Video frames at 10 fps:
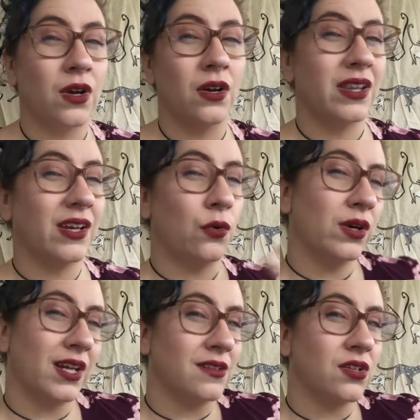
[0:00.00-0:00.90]
or like
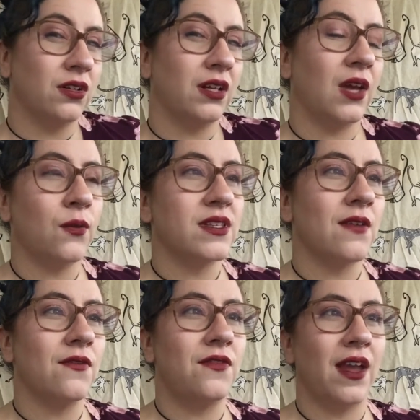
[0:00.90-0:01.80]
oriental. It was
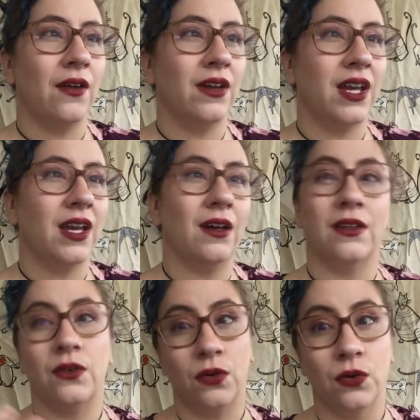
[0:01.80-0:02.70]
very,
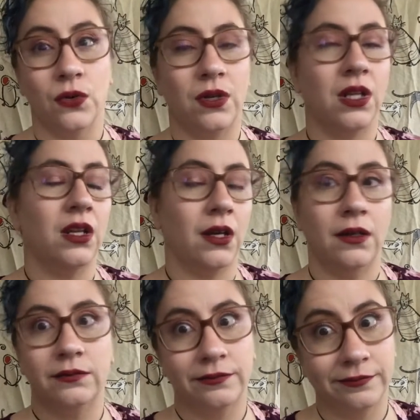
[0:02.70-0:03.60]
although oud, you
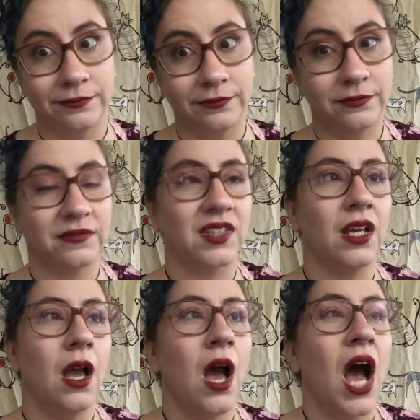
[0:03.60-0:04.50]
know,
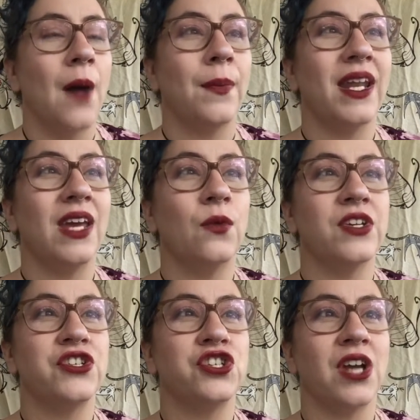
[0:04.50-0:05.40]
but it
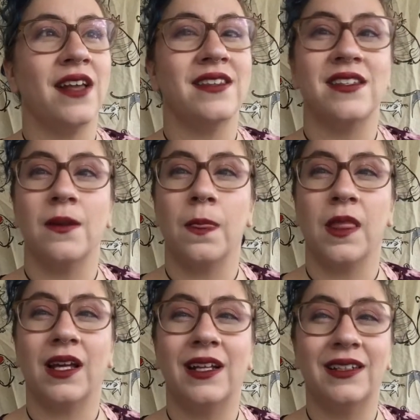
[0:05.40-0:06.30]
was just
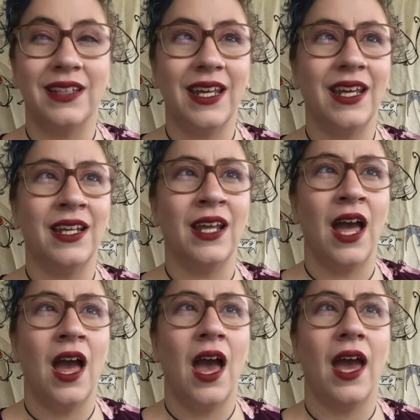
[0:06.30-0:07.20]
clean
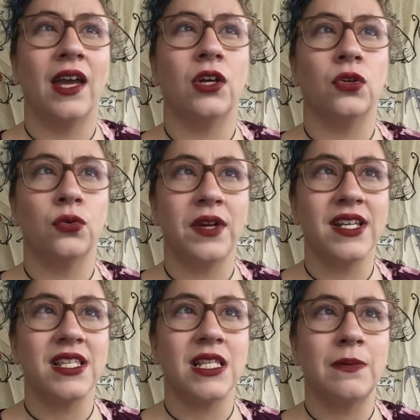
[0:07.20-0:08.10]
and
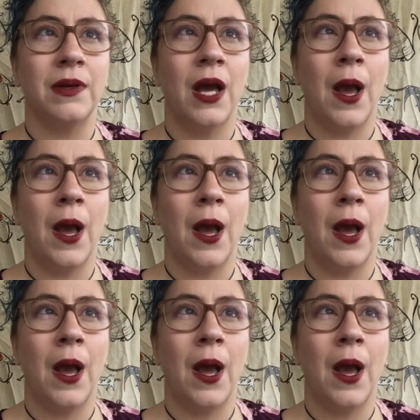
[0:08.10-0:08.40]
crisp,